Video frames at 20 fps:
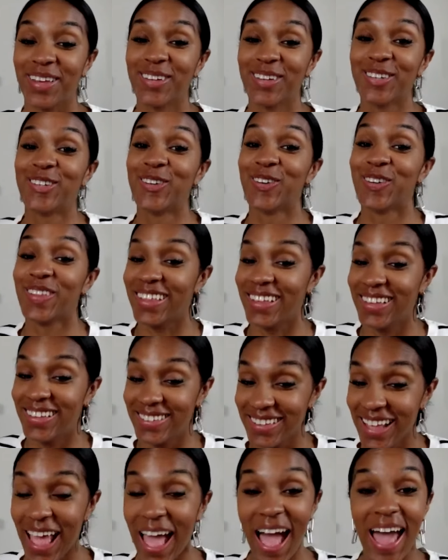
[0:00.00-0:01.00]
can do this.
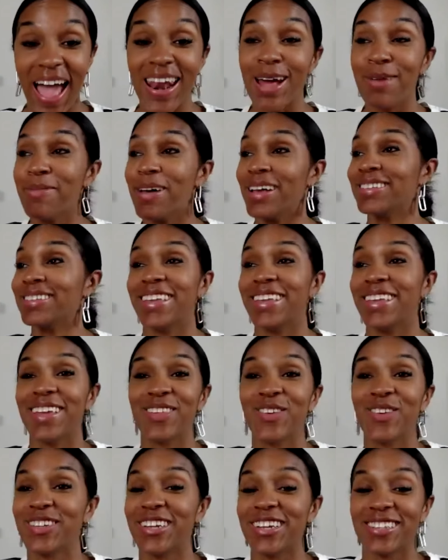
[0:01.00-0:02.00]
And I'm not yeah. saying
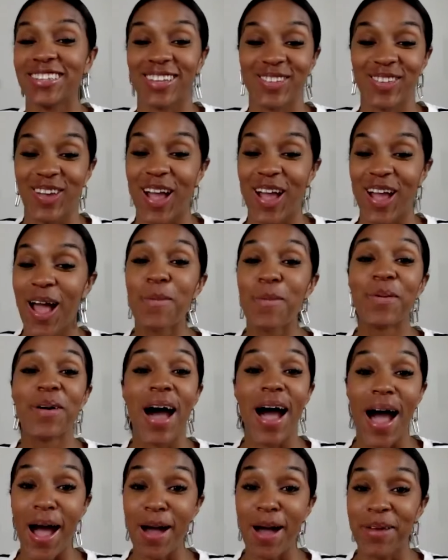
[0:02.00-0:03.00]
you this because you're,
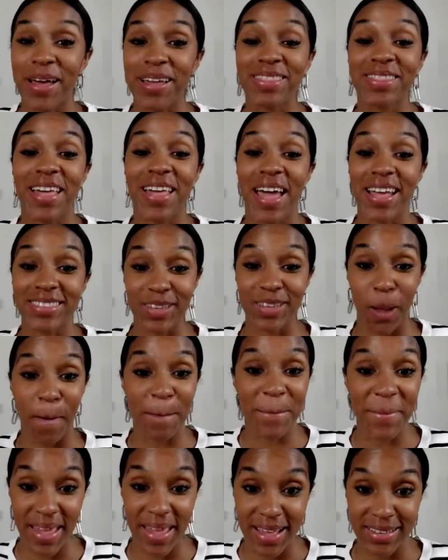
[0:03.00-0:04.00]
but I'm like, that's
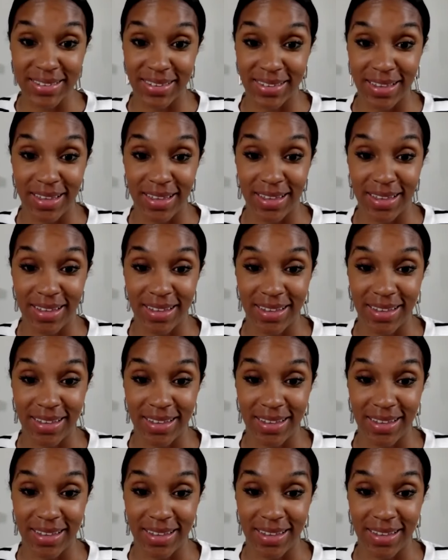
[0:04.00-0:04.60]
amazing